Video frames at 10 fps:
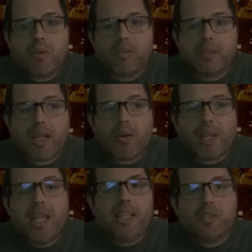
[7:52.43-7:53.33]
now
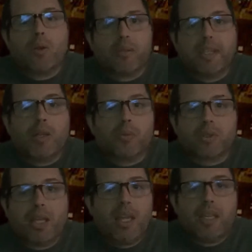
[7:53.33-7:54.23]
he is old news.
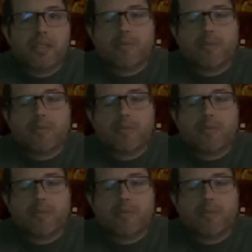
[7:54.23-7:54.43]
He is